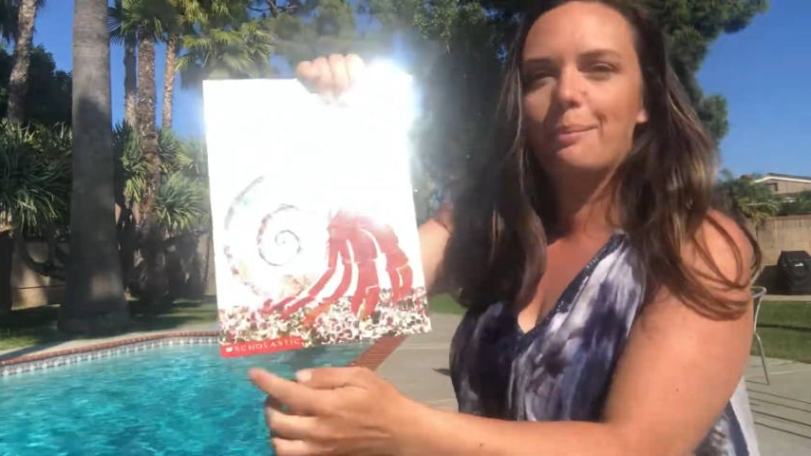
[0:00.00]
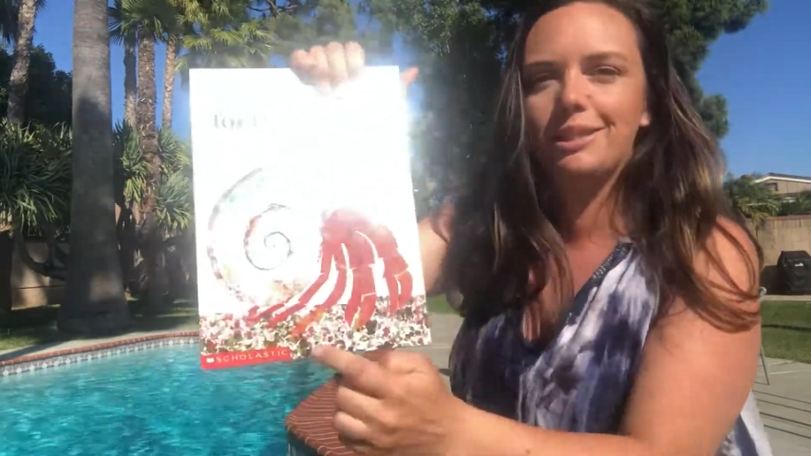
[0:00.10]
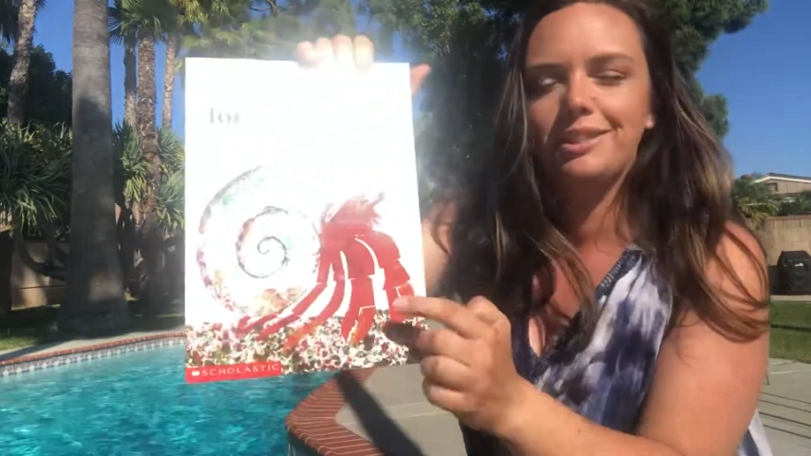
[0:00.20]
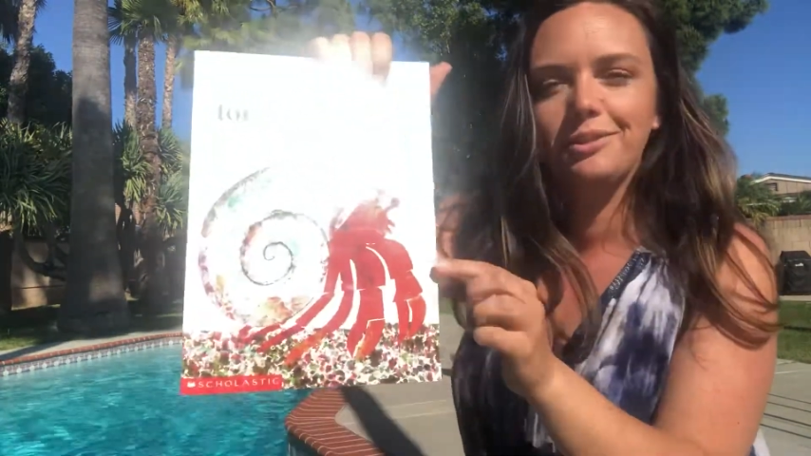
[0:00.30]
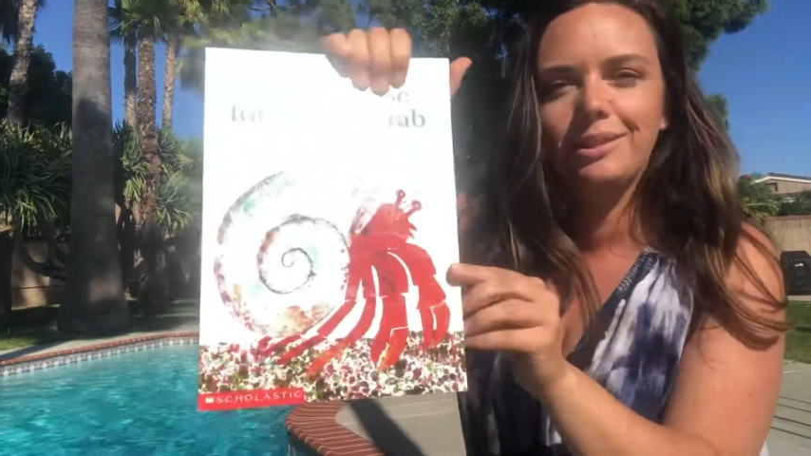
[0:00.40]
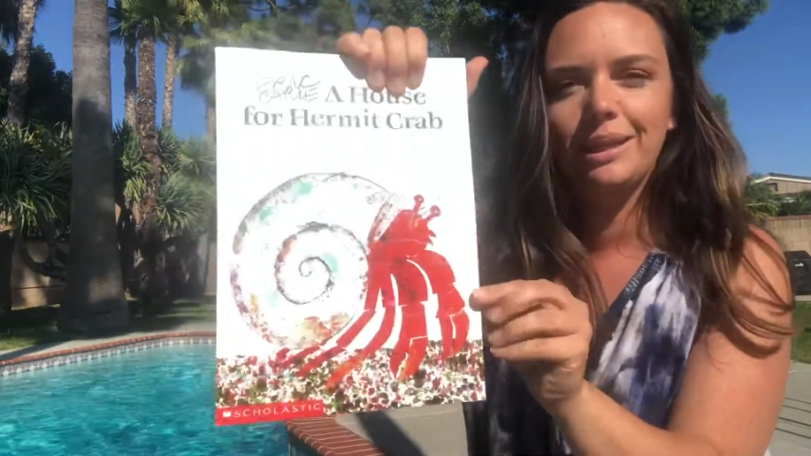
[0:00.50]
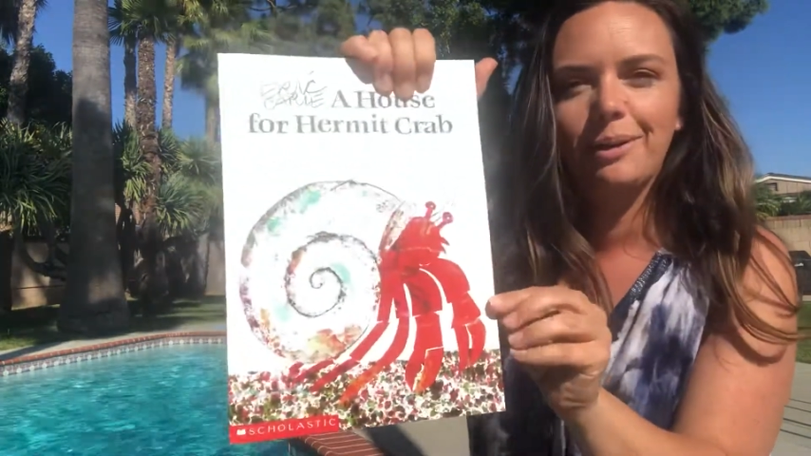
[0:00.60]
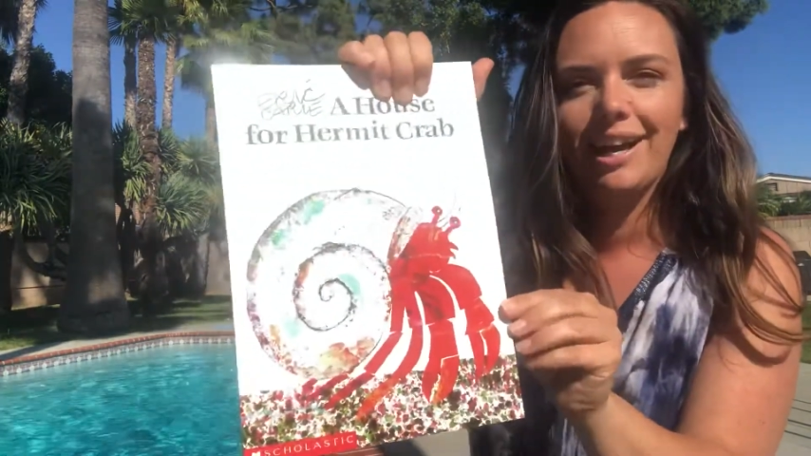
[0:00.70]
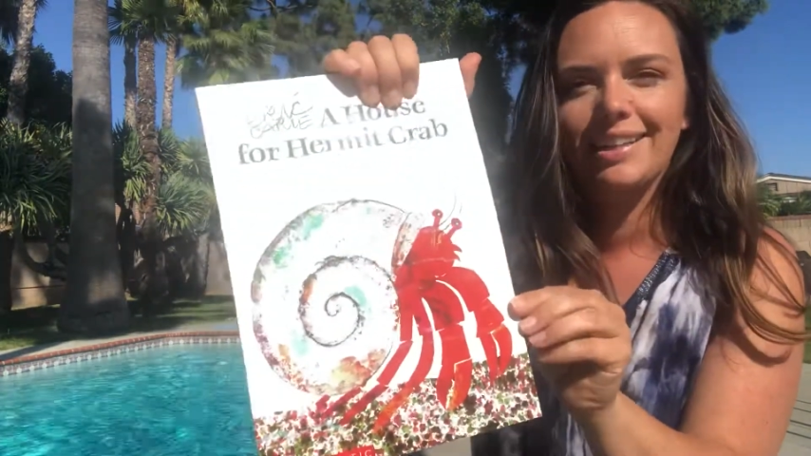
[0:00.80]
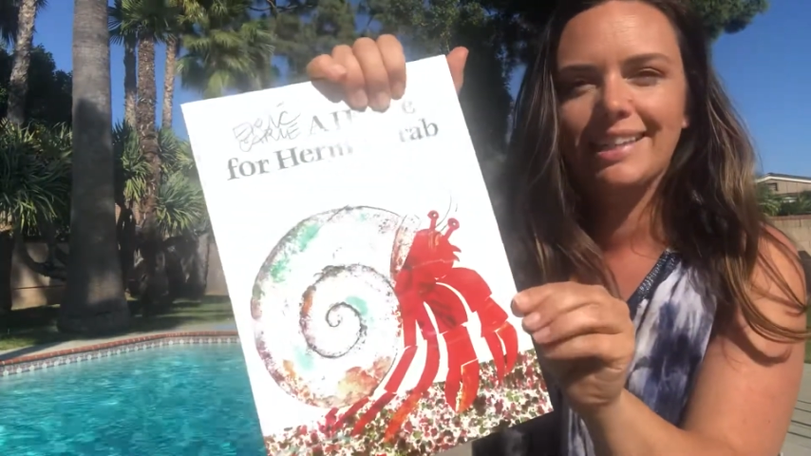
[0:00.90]
And do you see
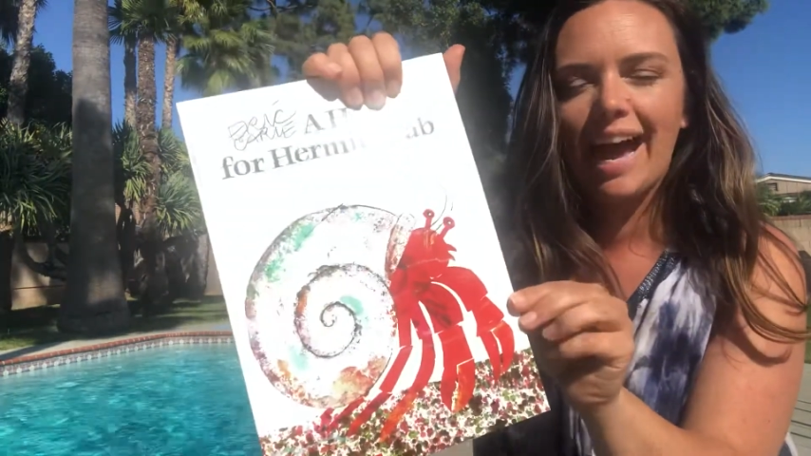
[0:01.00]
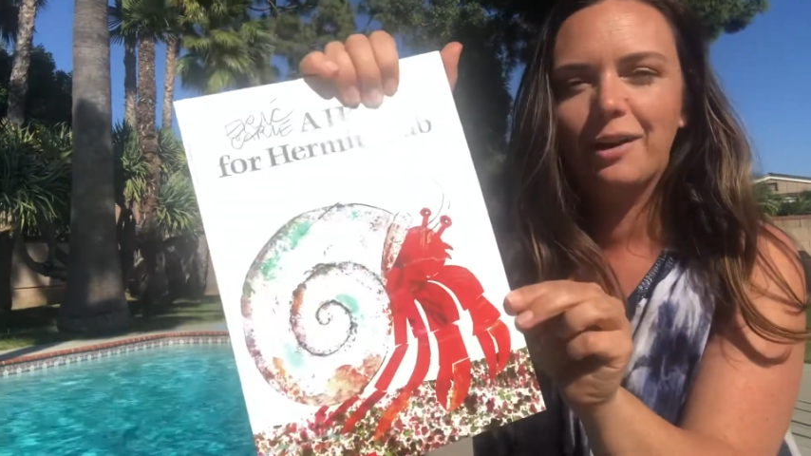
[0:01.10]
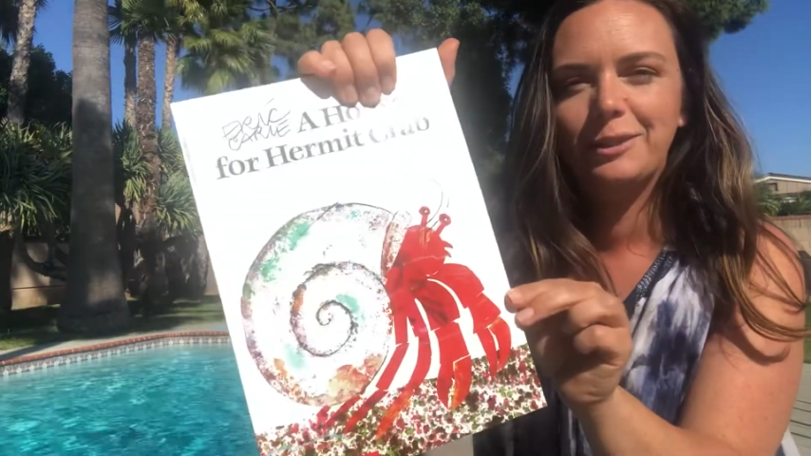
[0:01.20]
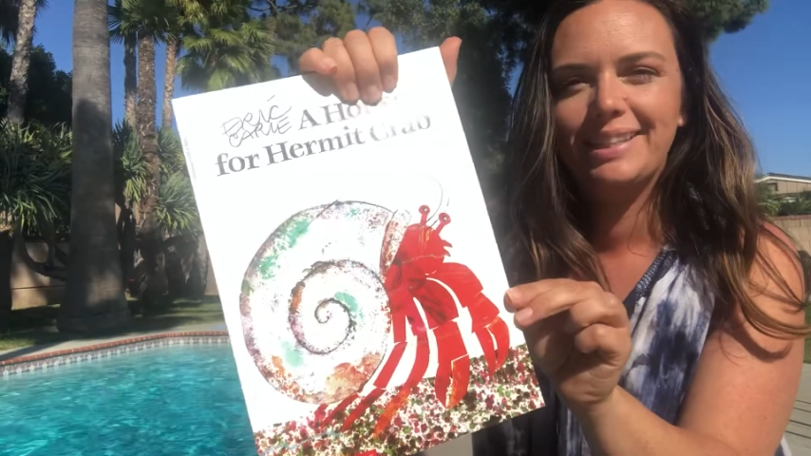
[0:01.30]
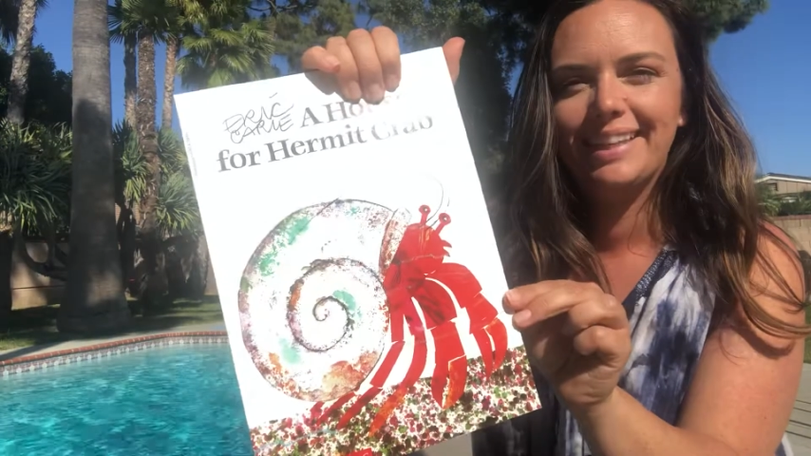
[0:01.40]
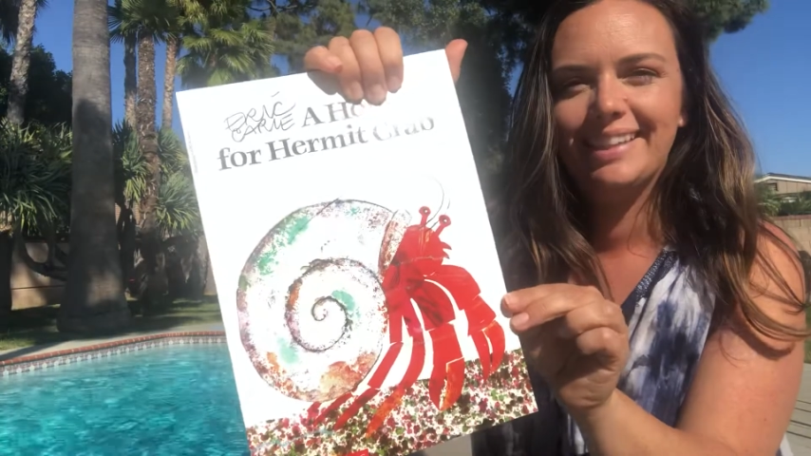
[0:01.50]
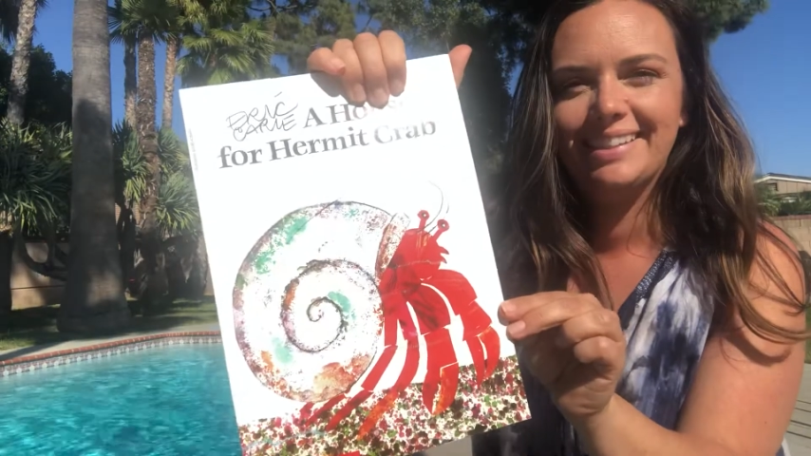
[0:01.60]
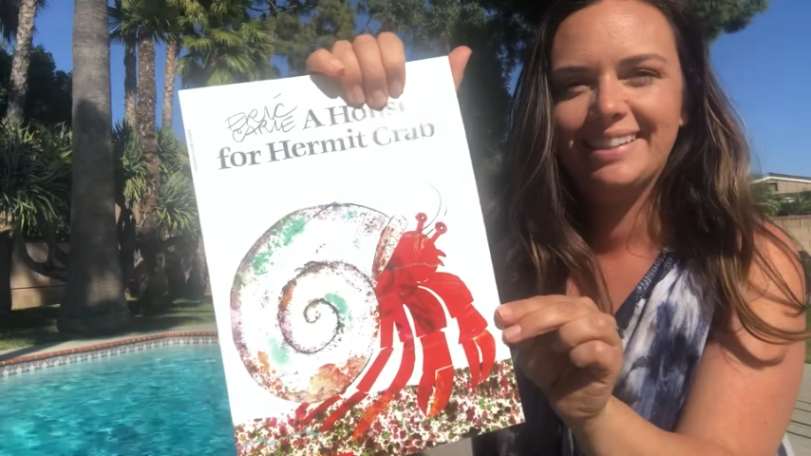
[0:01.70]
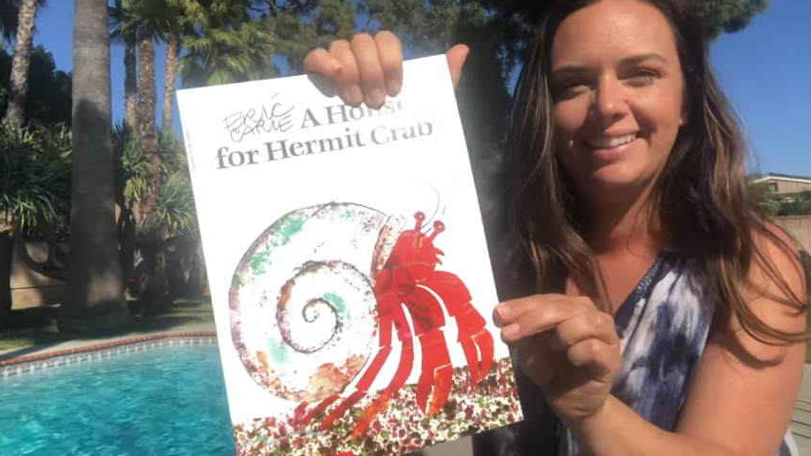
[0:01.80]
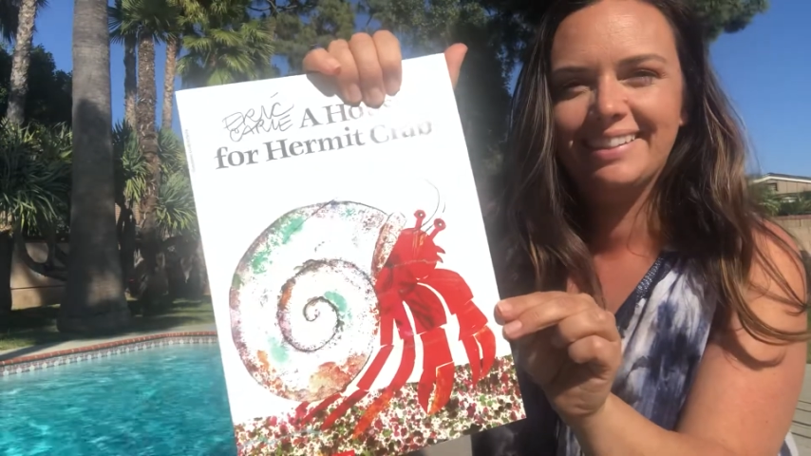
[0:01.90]
what his house is?